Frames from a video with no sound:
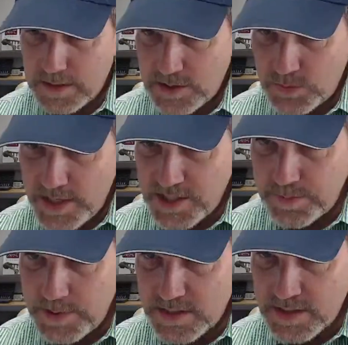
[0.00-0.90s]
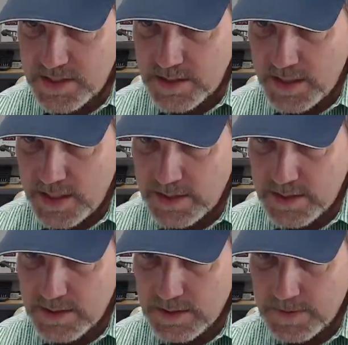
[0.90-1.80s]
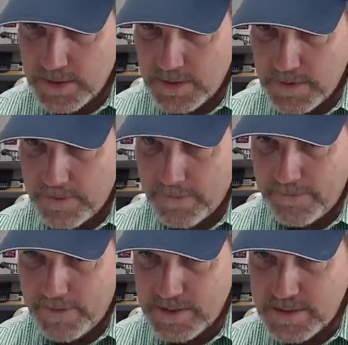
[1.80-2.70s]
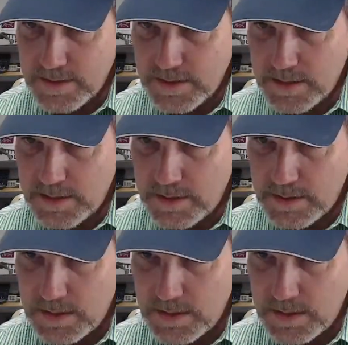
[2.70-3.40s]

Dwayne Smith says, thanks. Let's see.